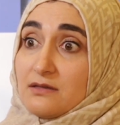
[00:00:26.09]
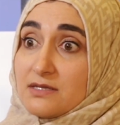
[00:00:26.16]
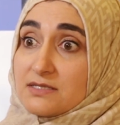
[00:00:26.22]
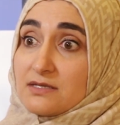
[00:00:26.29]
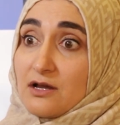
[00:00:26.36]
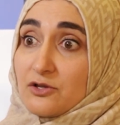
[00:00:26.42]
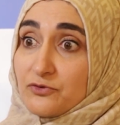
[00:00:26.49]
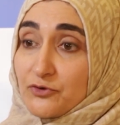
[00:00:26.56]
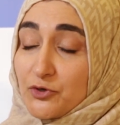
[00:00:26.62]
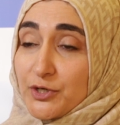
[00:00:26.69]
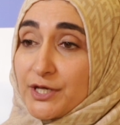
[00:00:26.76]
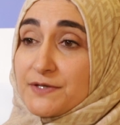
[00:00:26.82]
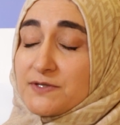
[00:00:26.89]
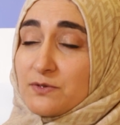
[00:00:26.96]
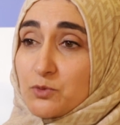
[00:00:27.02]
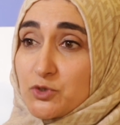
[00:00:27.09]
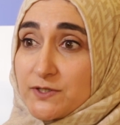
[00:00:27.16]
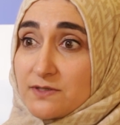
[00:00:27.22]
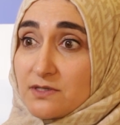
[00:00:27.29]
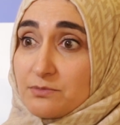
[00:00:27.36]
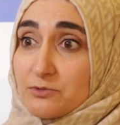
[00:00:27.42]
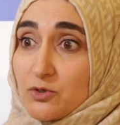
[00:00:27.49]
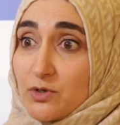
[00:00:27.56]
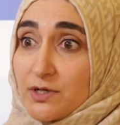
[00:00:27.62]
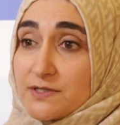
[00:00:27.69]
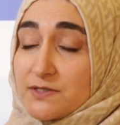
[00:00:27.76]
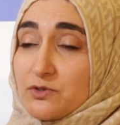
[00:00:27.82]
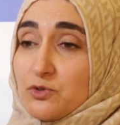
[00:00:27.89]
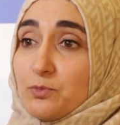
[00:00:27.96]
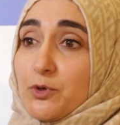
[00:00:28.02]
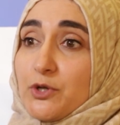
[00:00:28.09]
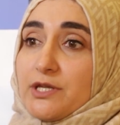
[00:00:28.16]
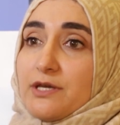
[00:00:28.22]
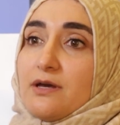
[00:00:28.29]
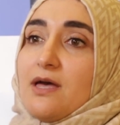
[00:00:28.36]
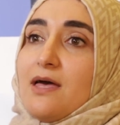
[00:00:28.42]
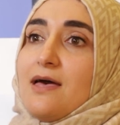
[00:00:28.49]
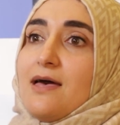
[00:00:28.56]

this kind of organism, which is Streptococcus pneumoniae,